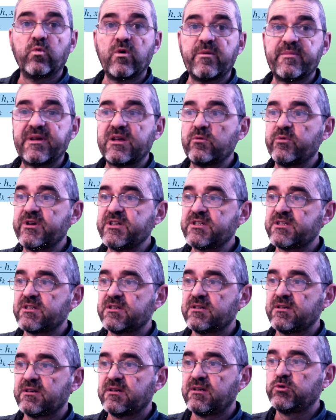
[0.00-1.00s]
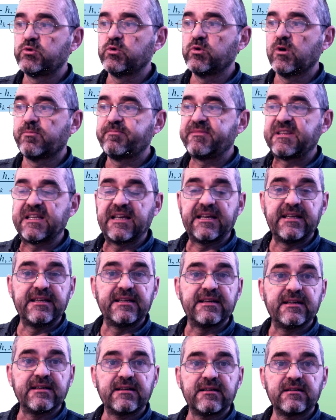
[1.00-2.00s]
We may wish to
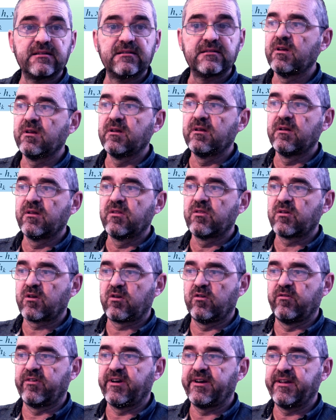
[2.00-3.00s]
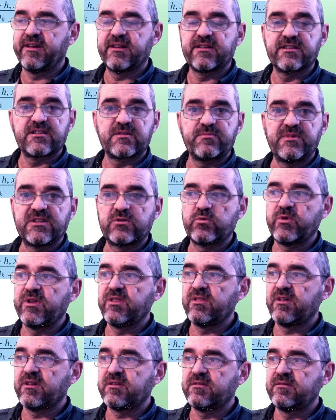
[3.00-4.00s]
obtain the covariance
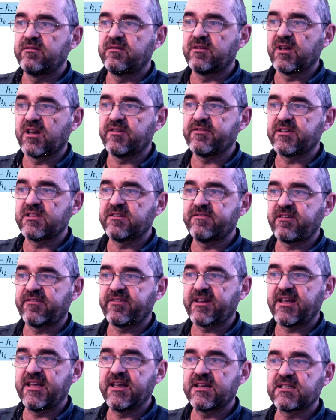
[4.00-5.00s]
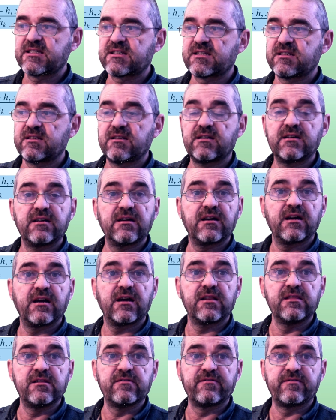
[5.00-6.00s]
between the derivative of x
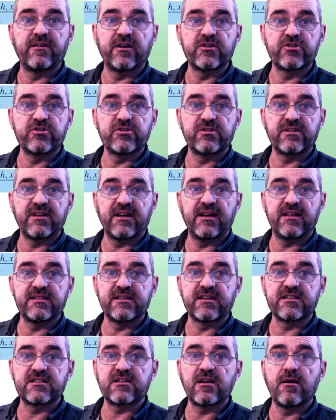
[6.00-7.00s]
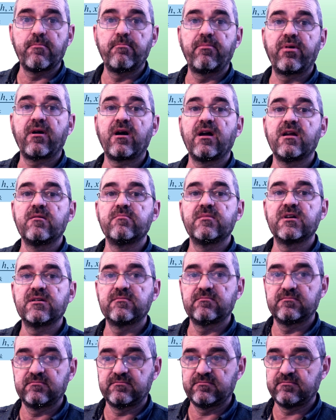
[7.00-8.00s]
and the function at x prime.
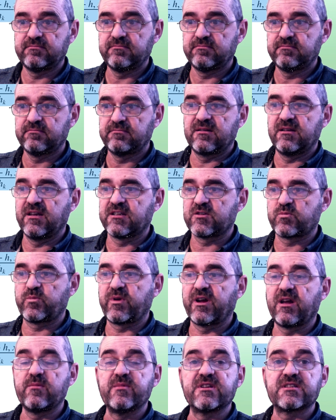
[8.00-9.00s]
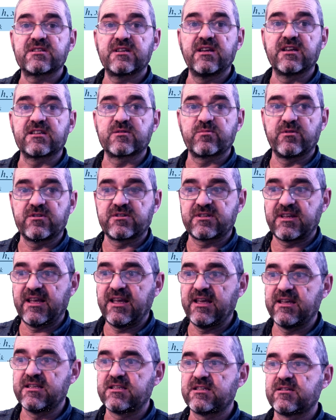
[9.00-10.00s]
X prime is x plus
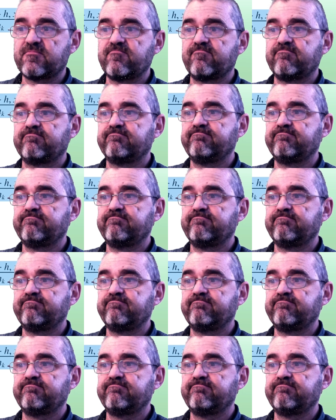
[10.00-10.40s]
h.